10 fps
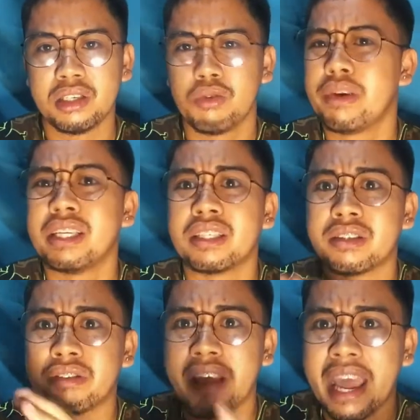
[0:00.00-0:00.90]
with the
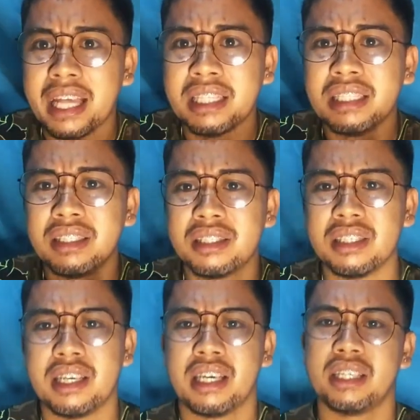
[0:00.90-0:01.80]
trend
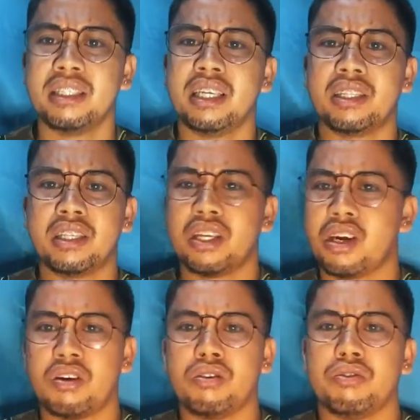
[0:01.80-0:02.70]
that
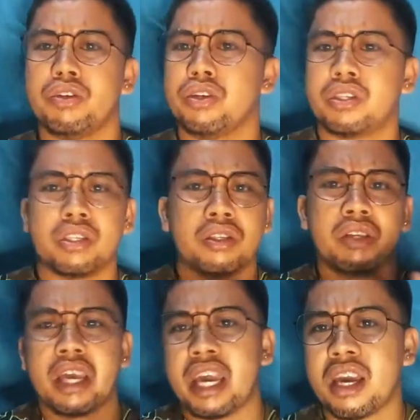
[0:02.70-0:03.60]
youths
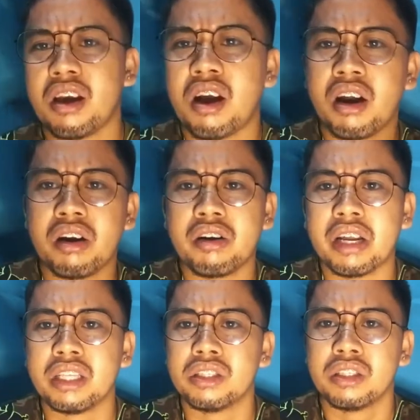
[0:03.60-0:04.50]
today are
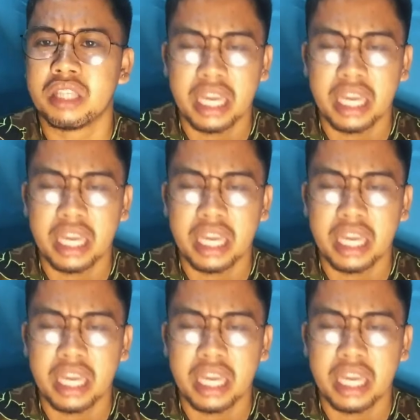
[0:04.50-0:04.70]
in